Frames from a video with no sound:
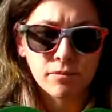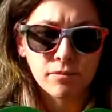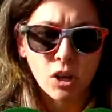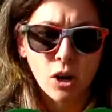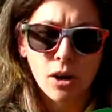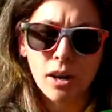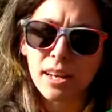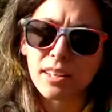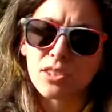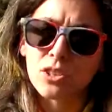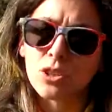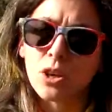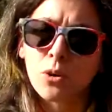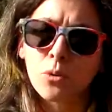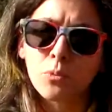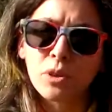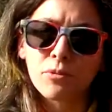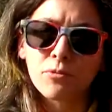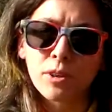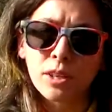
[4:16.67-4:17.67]
All right, so
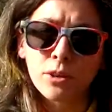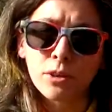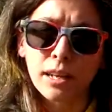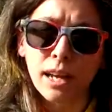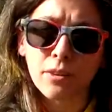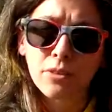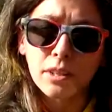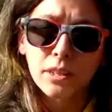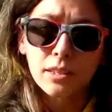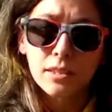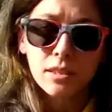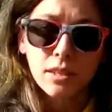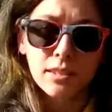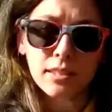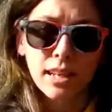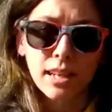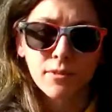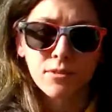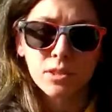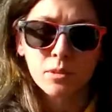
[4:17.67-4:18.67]
we figured out that it
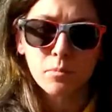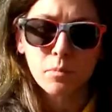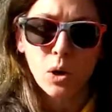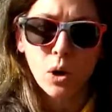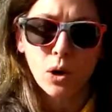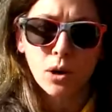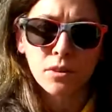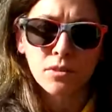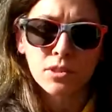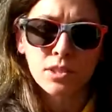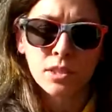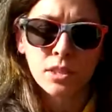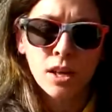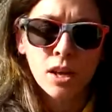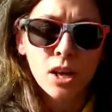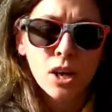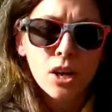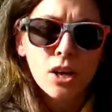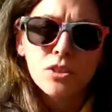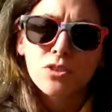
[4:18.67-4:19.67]
does have some parts.
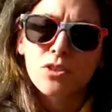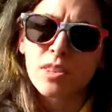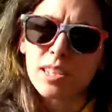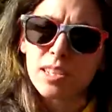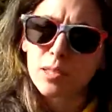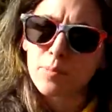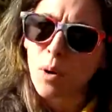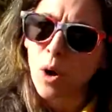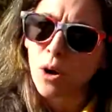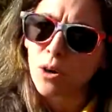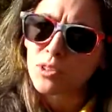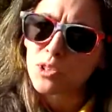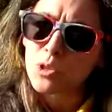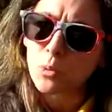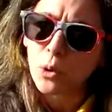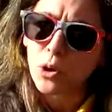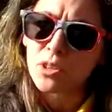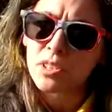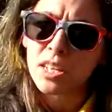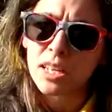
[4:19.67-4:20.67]
Do these parts
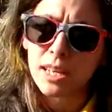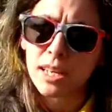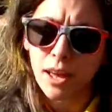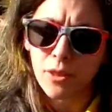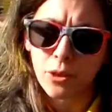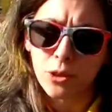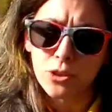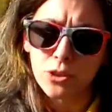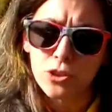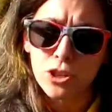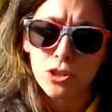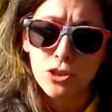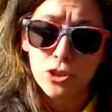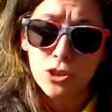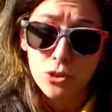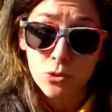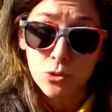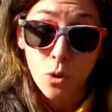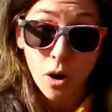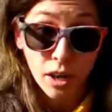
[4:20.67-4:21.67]
work together to
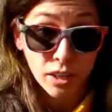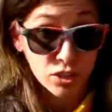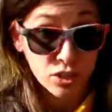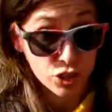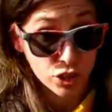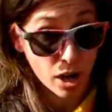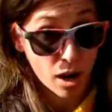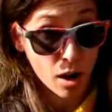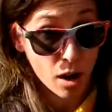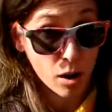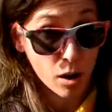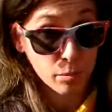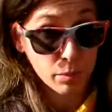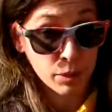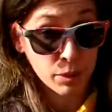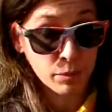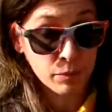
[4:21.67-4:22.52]
do a job?